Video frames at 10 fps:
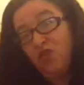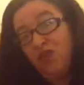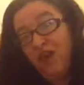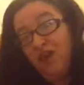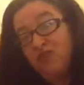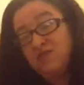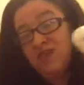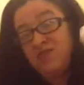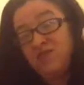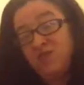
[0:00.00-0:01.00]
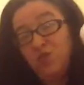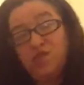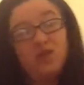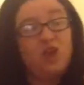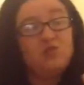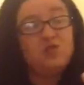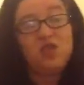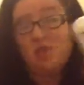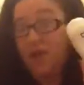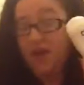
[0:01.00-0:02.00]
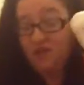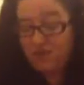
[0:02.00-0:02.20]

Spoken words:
I usually have a few on the go, so I'm getting